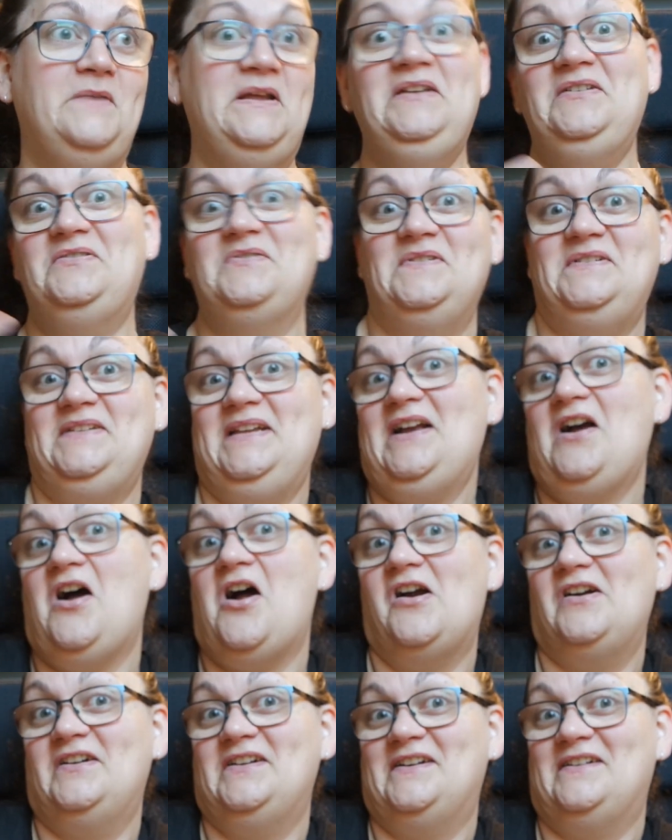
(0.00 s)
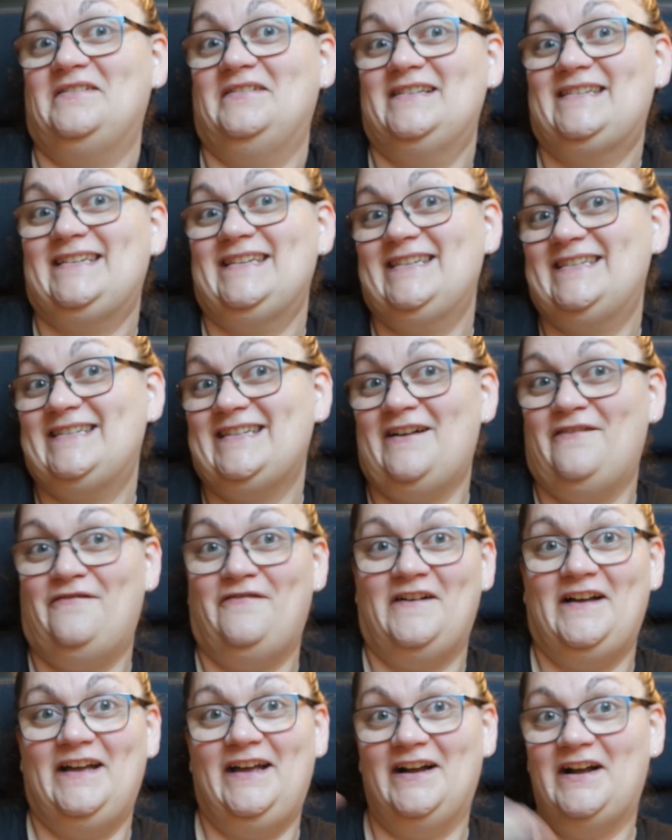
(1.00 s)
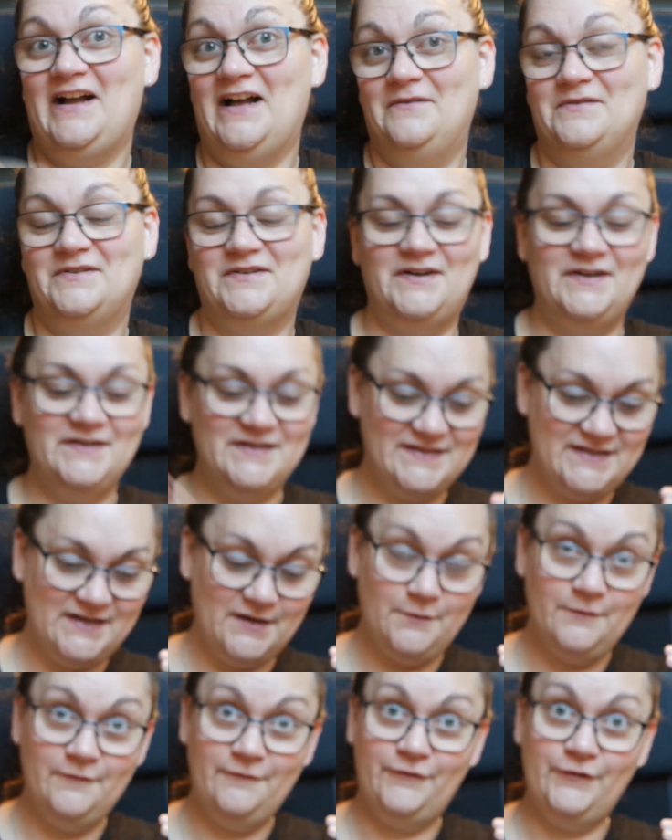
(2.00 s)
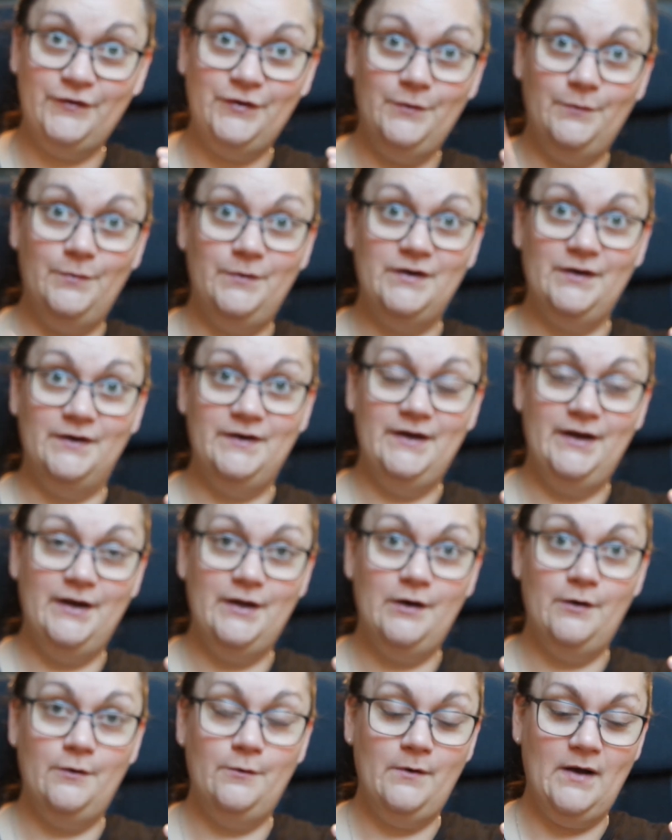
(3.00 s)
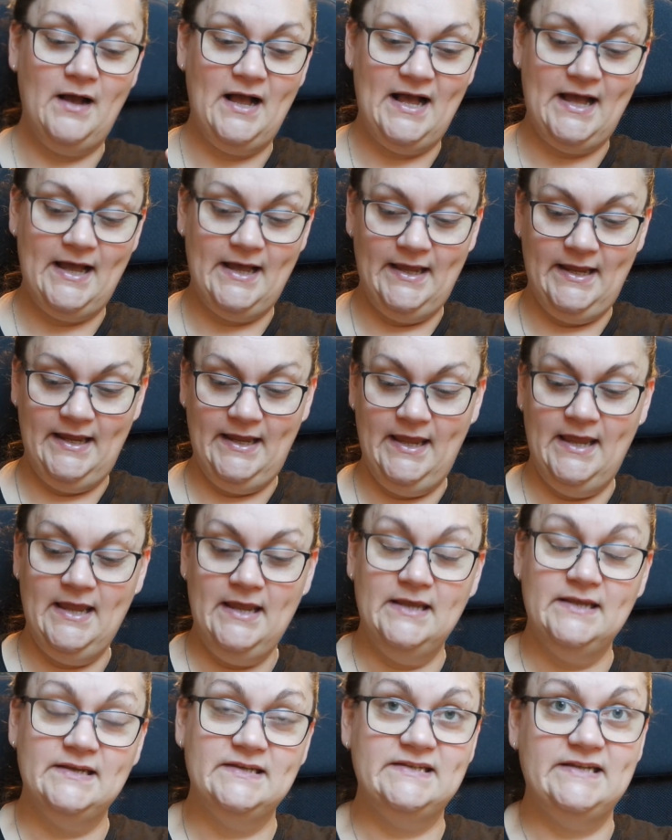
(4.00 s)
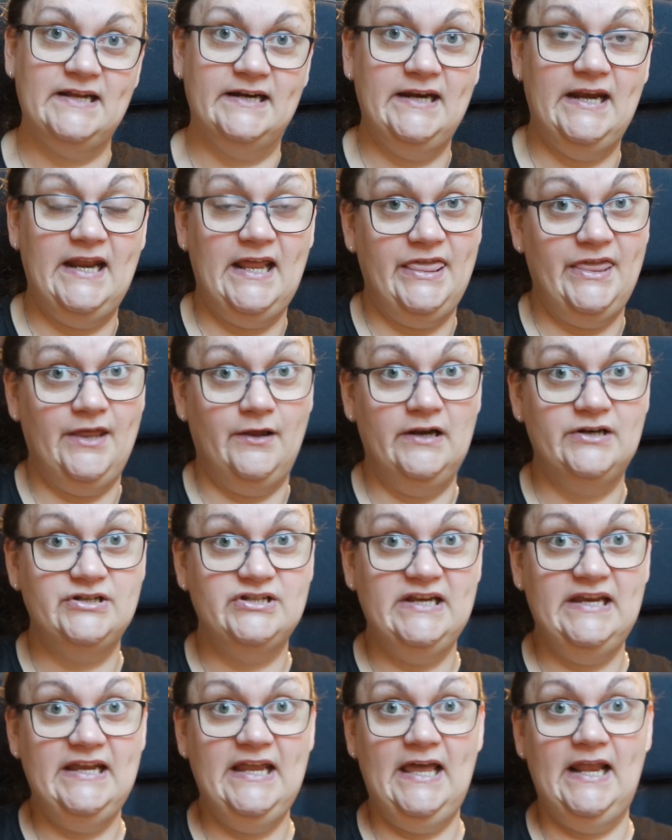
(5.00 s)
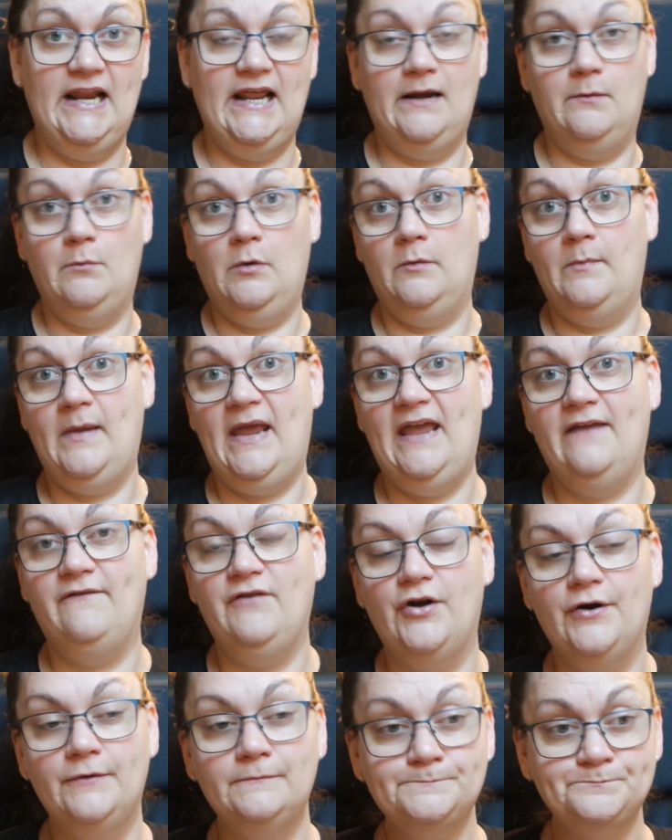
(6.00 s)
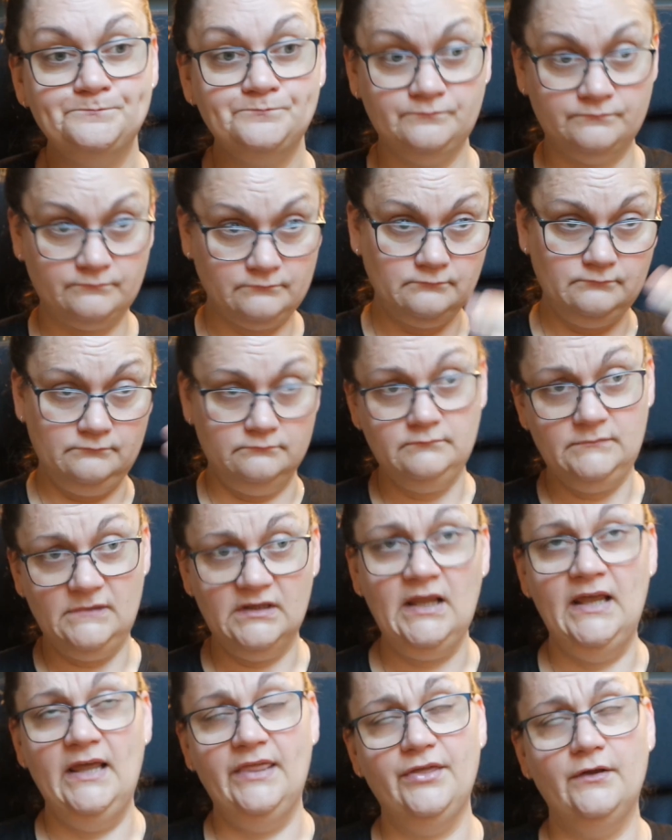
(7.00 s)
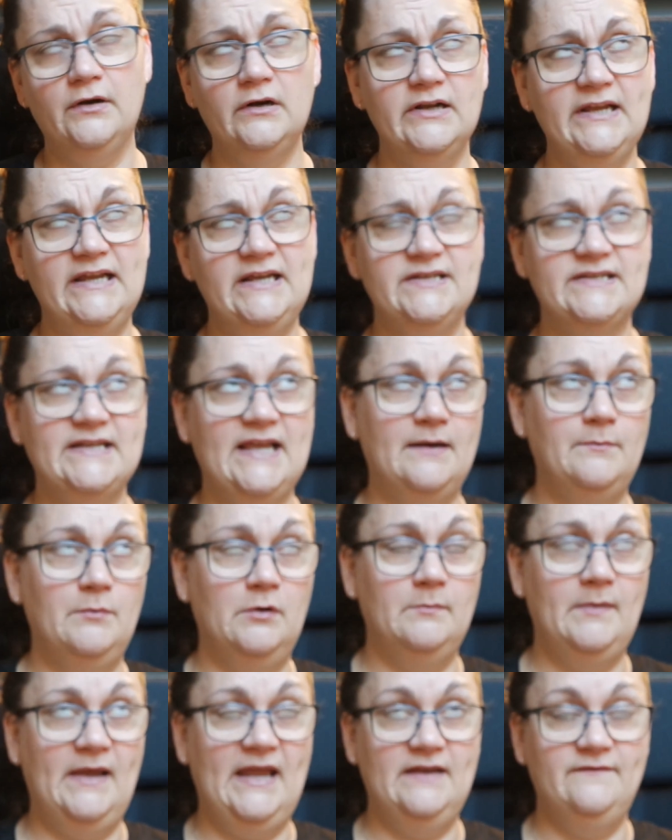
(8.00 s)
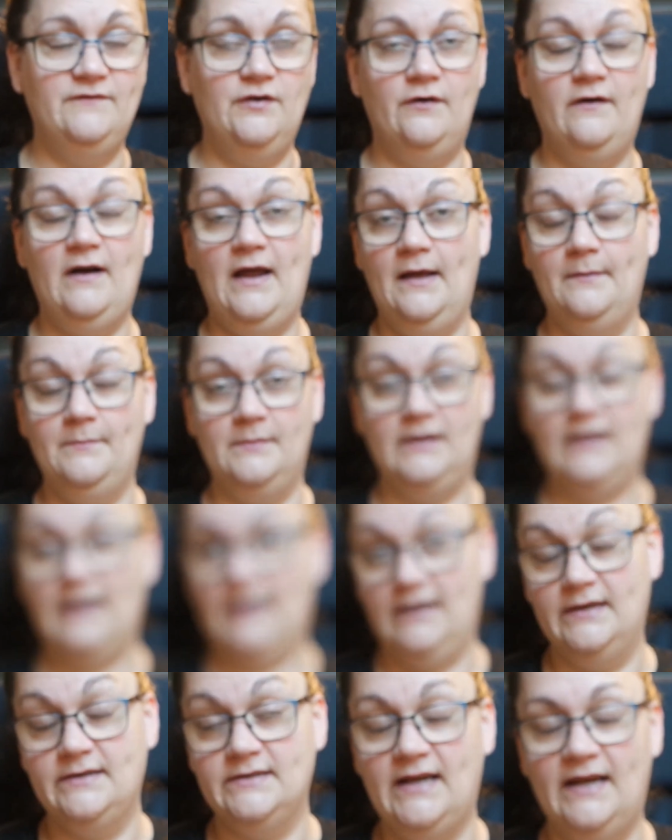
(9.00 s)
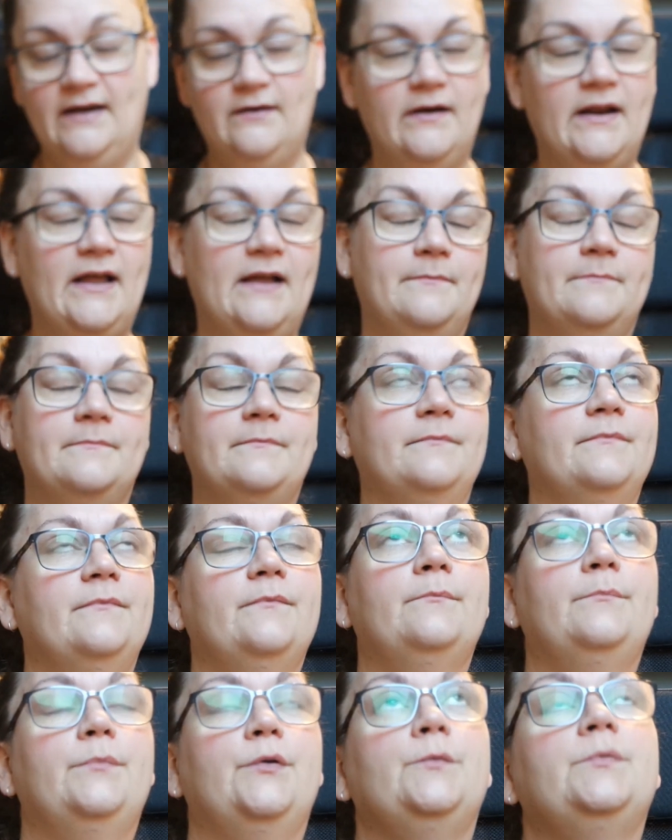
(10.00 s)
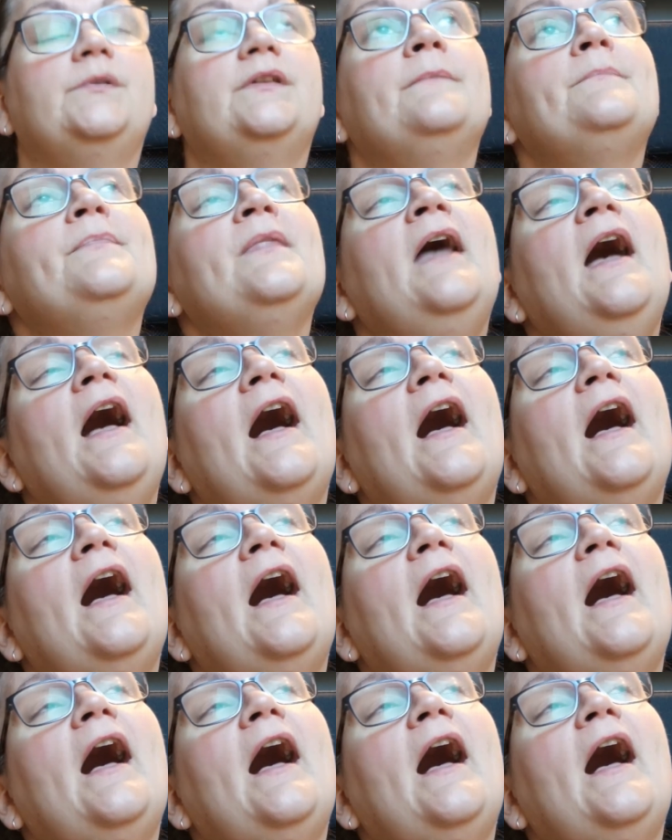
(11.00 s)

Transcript: interesting articles and stuff I encounter. So for you who don't know, I studied ethology and animal behavior. Ethology is animal behavior. I'm kind of tired. I'm pooped